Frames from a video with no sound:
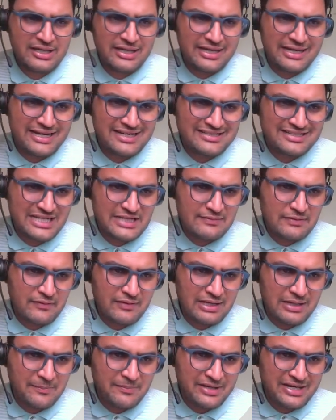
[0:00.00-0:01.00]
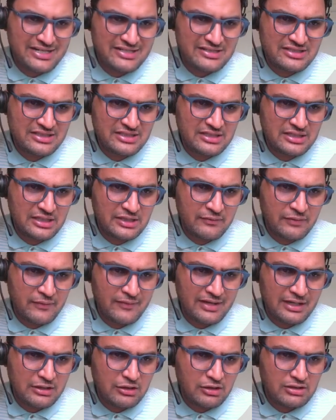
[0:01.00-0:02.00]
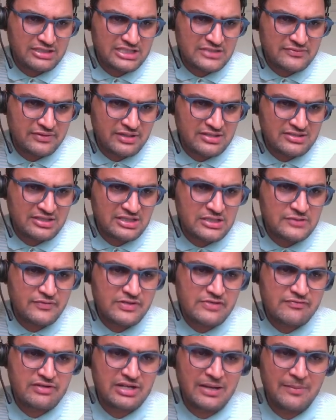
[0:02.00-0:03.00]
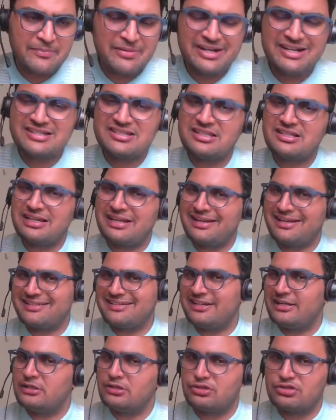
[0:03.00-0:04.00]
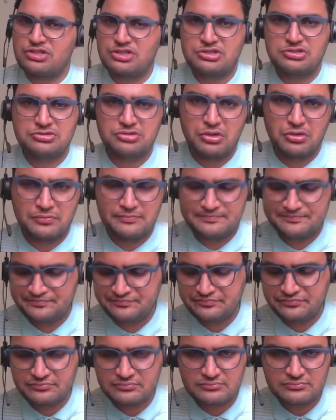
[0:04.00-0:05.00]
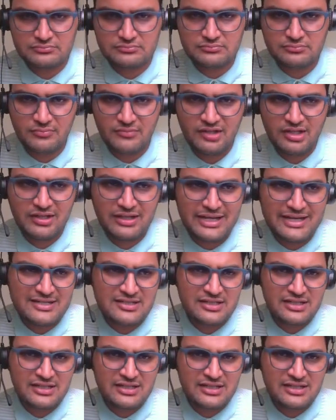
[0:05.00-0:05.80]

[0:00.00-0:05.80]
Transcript: And then we will update the we will call these functions which will update the connected nodes to O, right?